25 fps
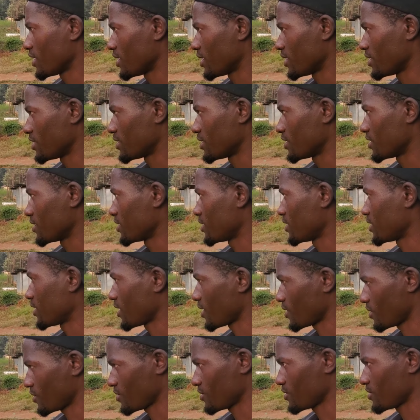and
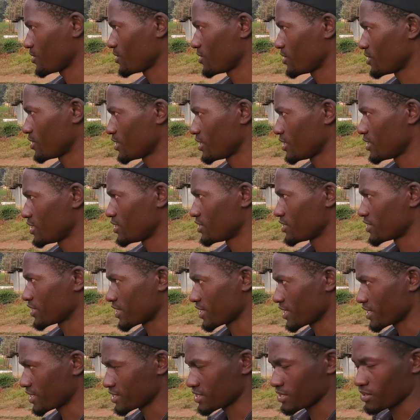now
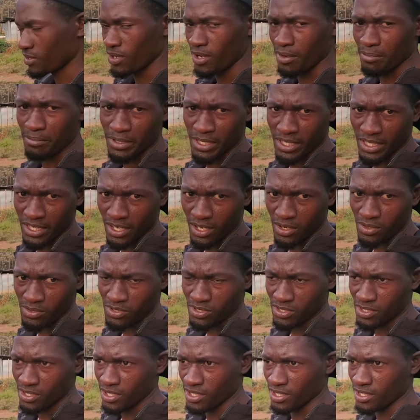she has a big
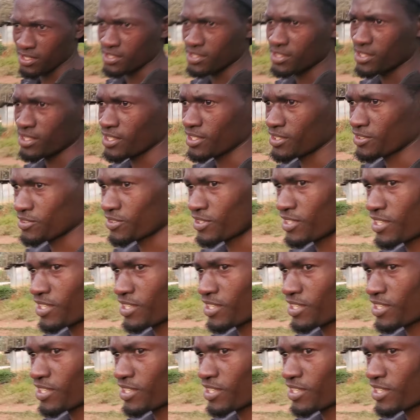house, and as